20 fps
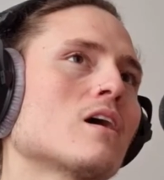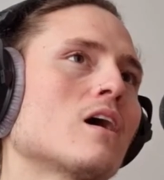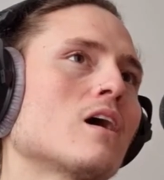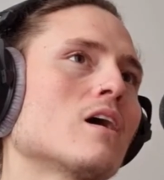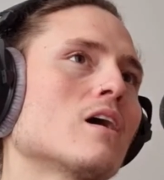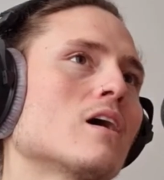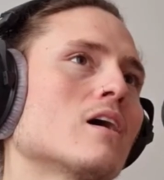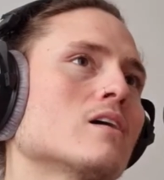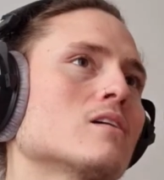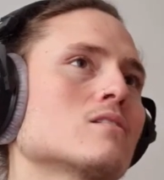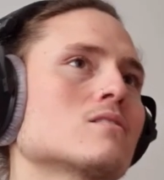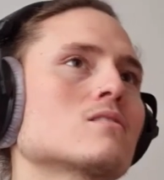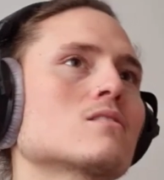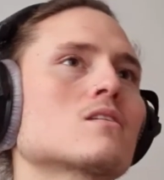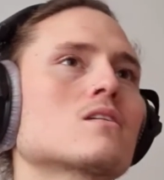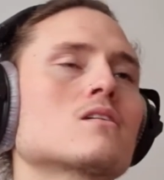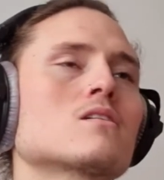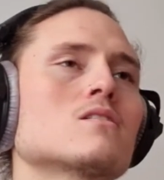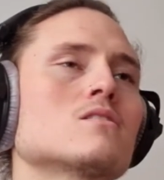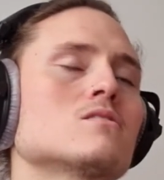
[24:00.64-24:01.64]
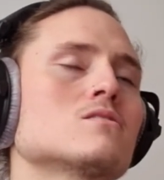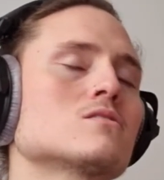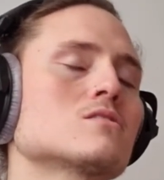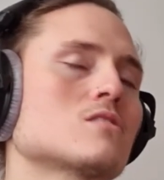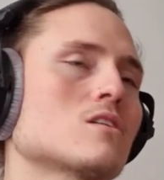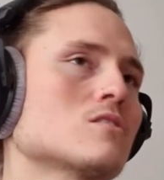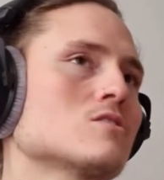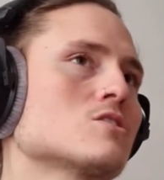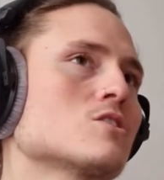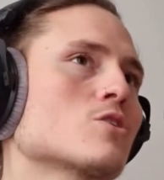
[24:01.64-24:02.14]
I had
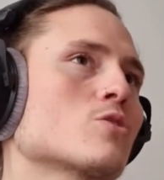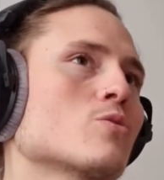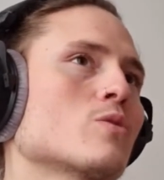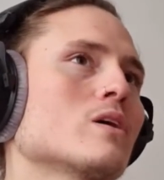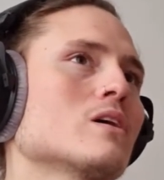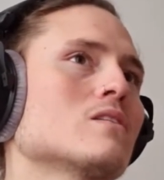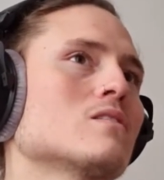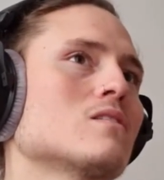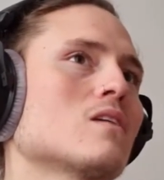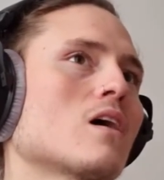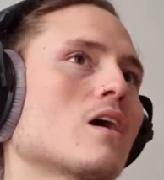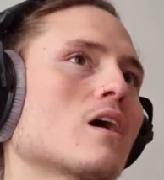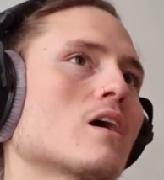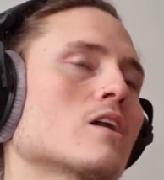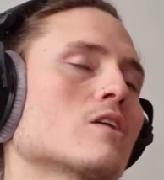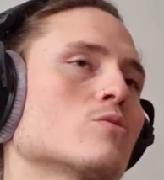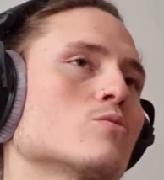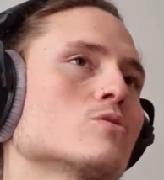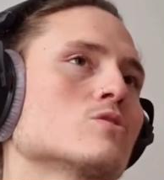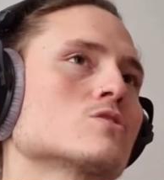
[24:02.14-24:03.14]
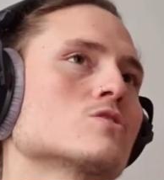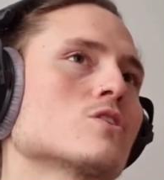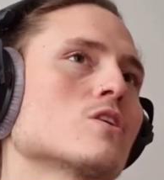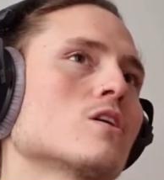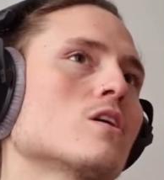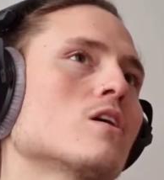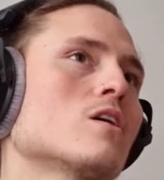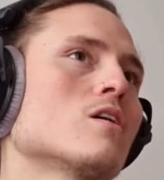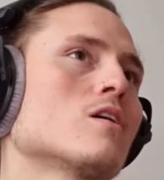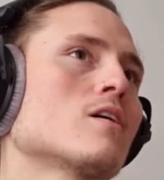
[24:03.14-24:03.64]
such a great day, and I was
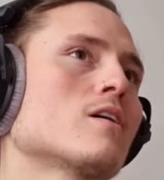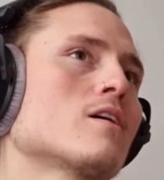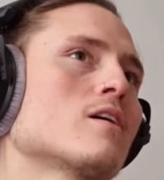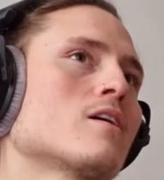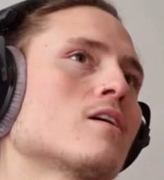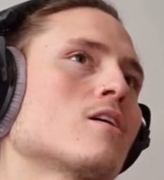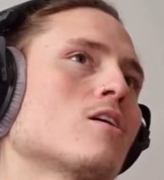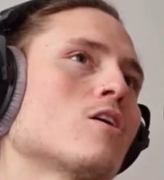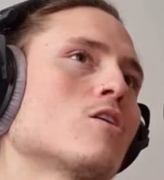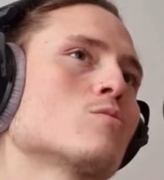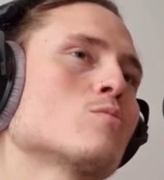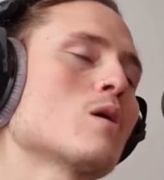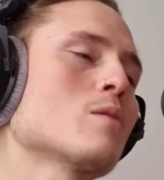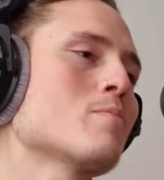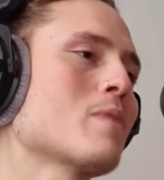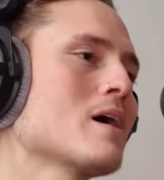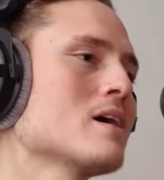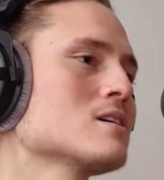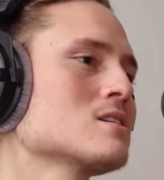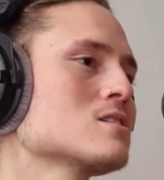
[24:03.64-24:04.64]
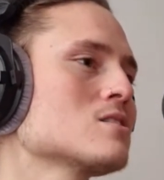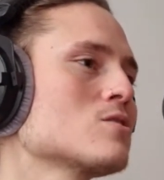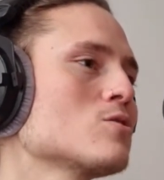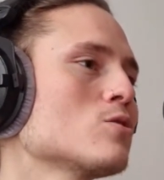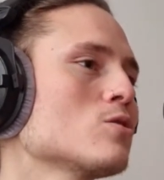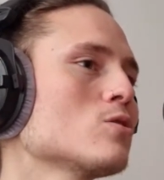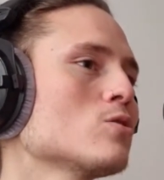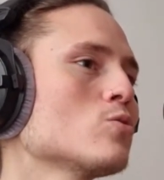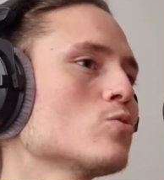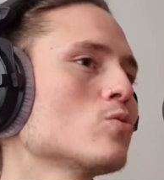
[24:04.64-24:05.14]
on my
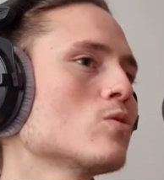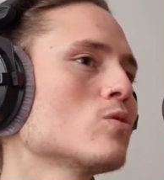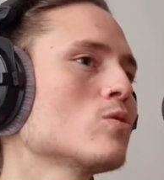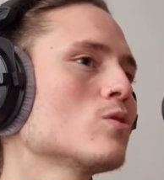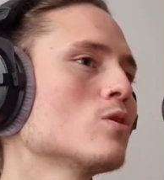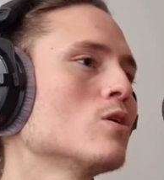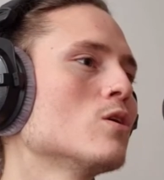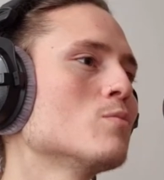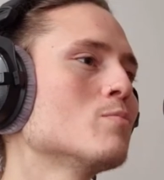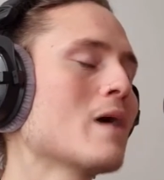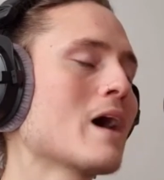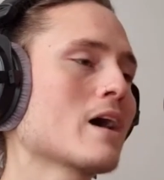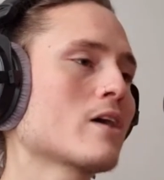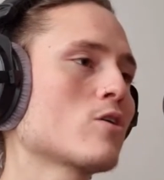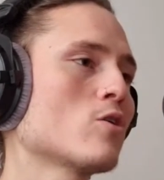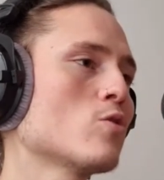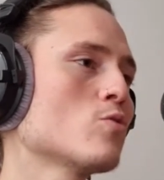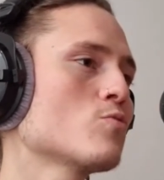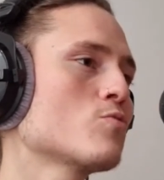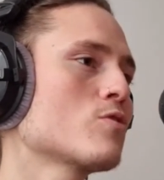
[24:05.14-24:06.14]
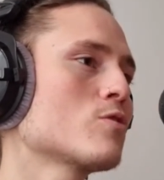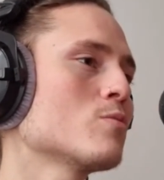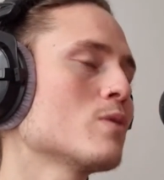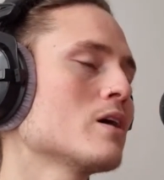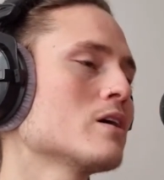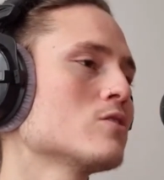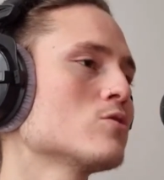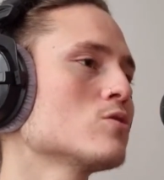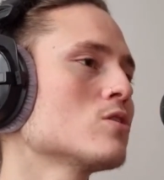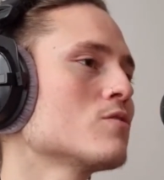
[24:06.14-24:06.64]
bicycle back home from
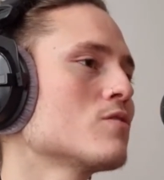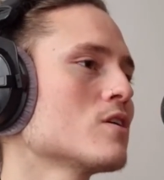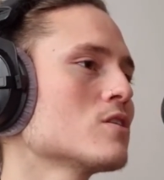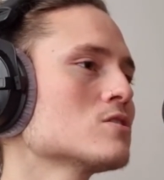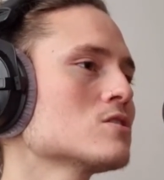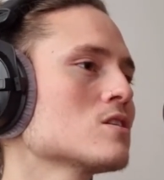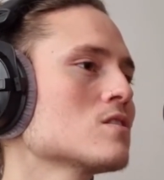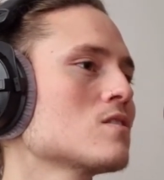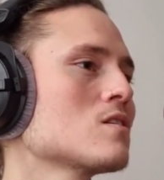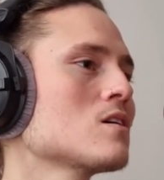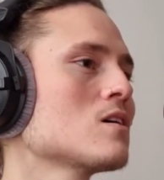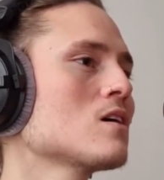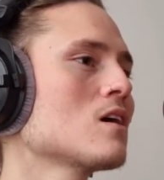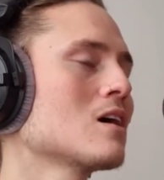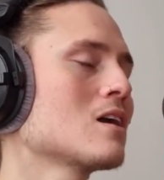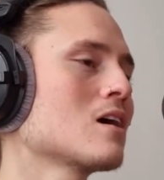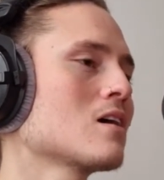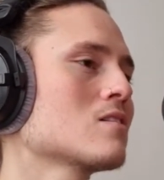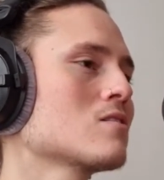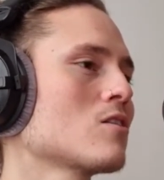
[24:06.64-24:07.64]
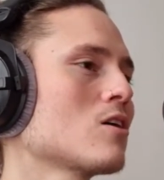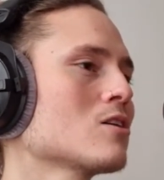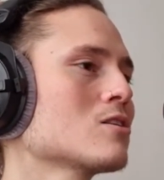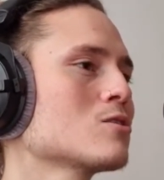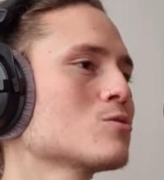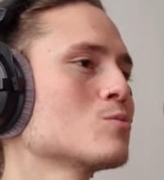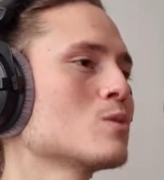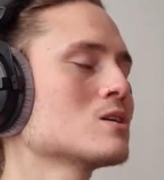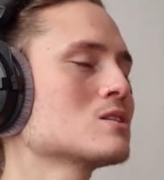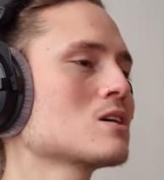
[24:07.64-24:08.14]
my university, and I thought
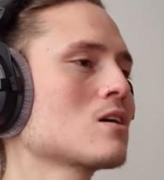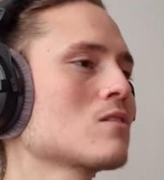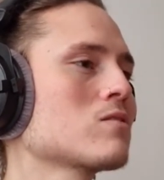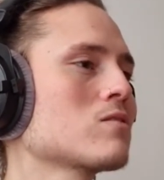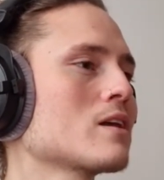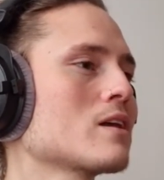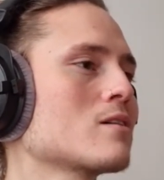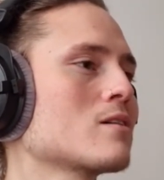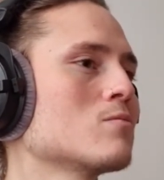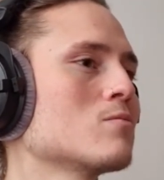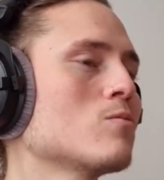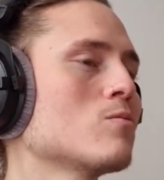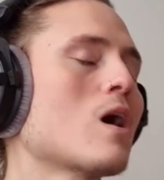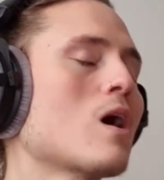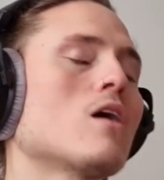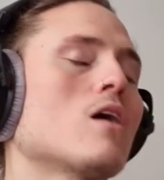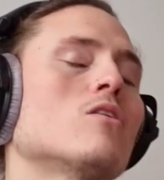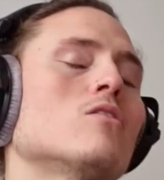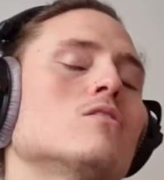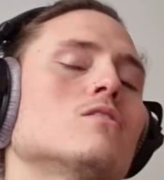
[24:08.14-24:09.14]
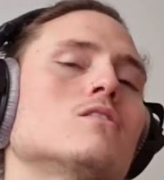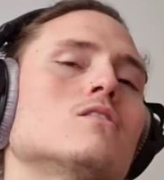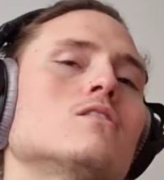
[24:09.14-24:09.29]
to myself, like, wow,